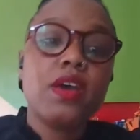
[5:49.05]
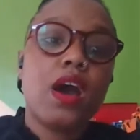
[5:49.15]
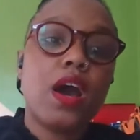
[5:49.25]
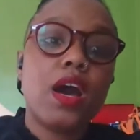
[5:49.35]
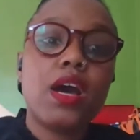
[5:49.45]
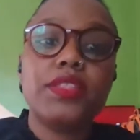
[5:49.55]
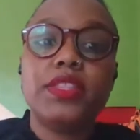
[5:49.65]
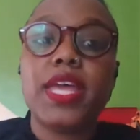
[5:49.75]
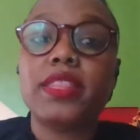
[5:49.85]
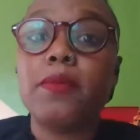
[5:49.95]

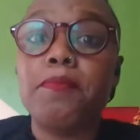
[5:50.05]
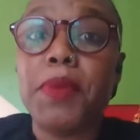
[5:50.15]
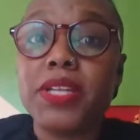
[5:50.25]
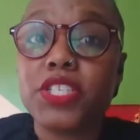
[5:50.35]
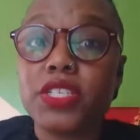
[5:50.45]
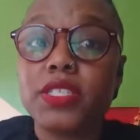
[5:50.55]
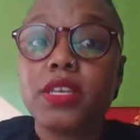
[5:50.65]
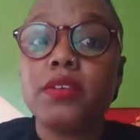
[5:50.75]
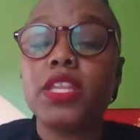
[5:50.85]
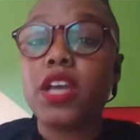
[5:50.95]
that
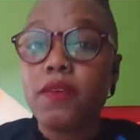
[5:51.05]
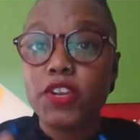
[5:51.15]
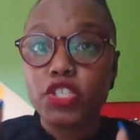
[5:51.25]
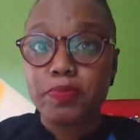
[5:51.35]
the governor's